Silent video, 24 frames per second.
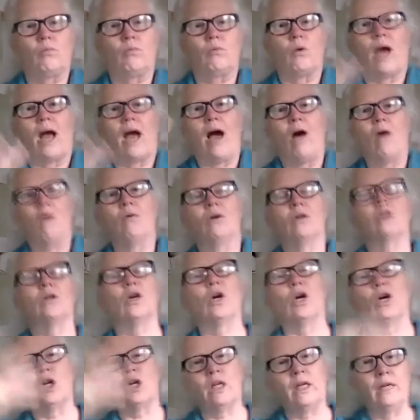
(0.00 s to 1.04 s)
outward
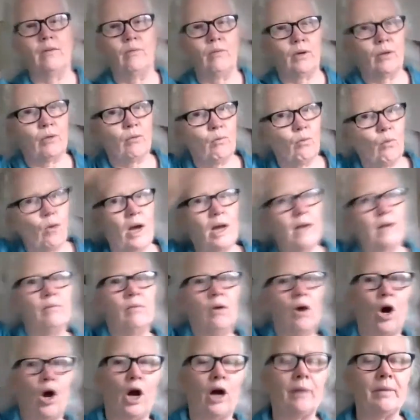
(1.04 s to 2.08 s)
curling with one
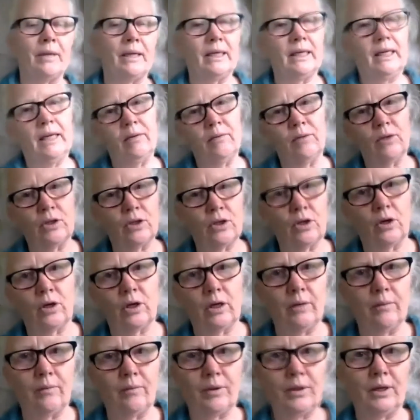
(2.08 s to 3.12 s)
arm and inward
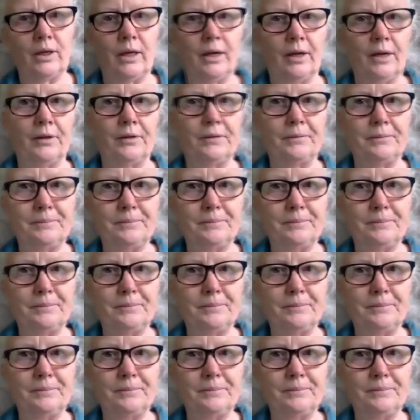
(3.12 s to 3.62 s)
curling with the other.